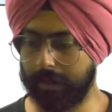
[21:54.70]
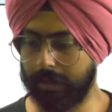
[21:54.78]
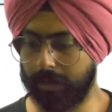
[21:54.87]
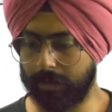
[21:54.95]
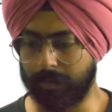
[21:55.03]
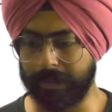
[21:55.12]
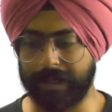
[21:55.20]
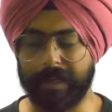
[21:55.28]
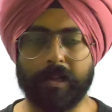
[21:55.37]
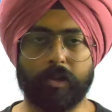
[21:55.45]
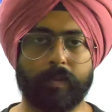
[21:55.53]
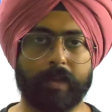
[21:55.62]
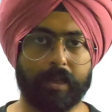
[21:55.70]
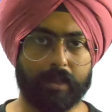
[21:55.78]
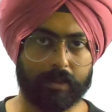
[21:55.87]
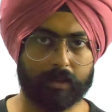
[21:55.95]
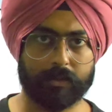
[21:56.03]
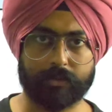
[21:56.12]
we need to be
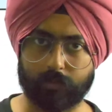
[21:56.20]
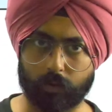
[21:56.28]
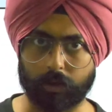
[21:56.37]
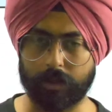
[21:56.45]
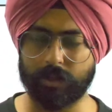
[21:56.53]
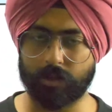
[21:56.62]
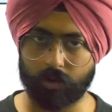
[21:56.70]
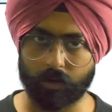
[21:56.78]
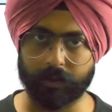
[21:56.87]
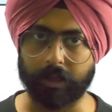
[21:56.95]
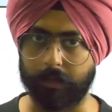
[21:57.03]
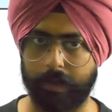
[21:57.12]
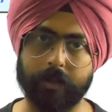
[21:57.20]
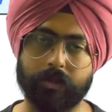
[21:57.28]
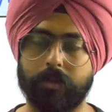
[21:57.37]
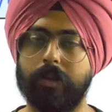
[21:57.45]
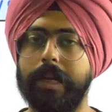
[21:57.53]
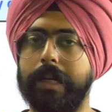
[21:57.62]
focused on the
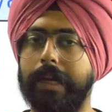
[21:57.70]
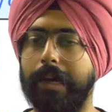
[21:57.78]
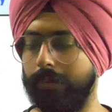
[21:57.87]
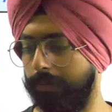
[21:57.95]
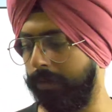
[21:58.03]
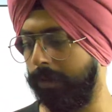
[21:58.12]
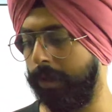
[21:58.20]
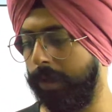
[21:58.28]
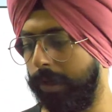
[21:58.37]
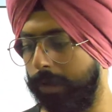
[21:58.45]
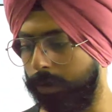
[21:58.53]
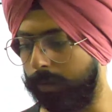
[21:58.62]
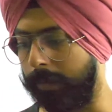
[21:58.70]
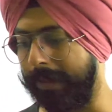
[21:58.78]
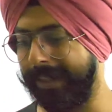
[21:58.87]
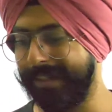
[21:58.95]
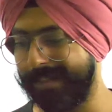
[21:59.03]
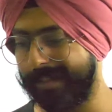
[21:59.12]
question right now. So
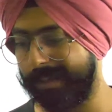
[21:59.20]
please,